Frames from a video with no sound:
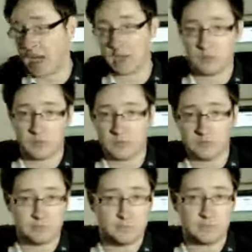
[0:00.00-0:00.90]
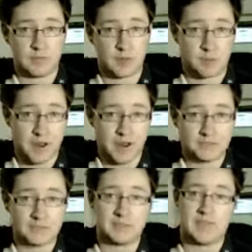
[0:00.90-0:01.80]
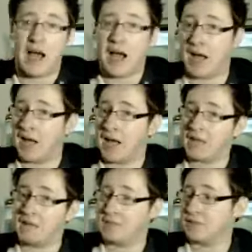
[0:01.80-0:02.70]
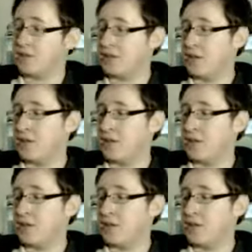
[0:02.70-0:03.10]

channels in in Britain and